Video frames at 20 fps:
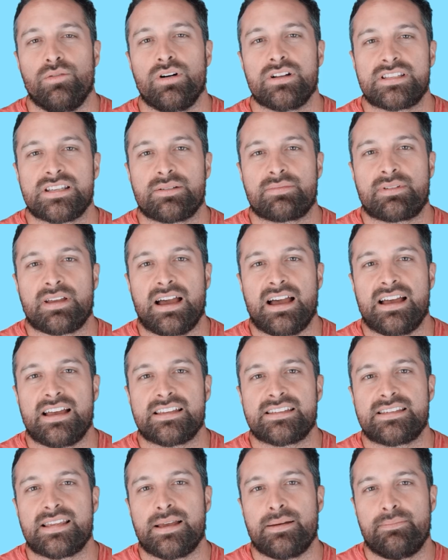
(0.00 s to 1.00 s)
What's up
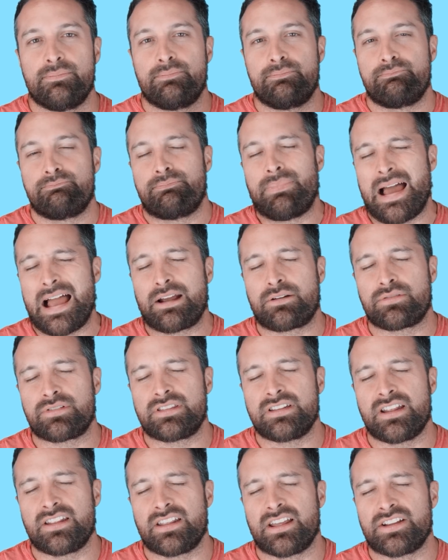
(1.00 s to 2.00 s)
guys? Back
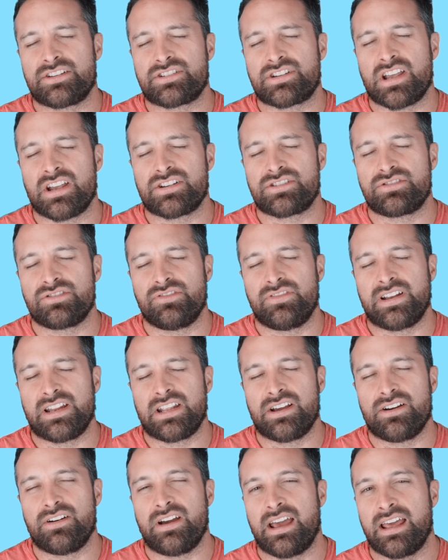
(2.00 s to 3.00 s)
with another educational
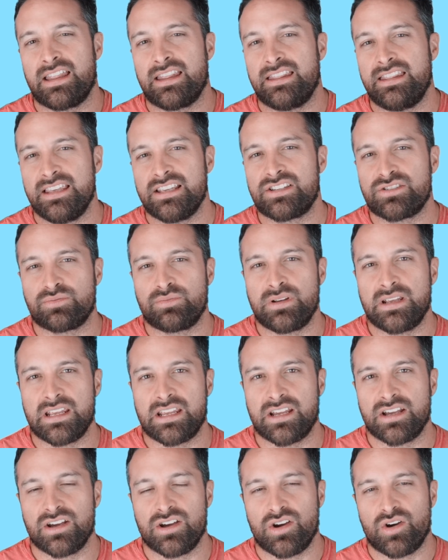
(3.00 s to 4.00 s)
video and this
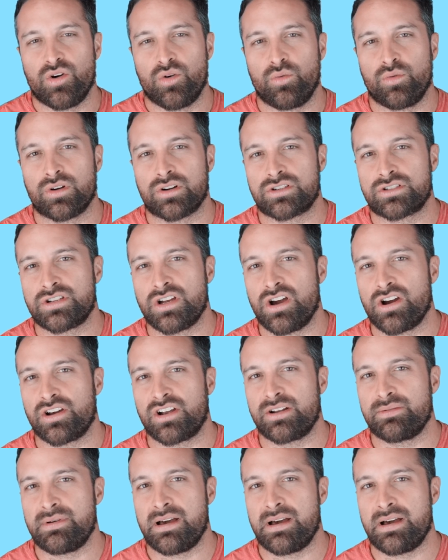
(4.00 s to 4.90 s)
week we're talking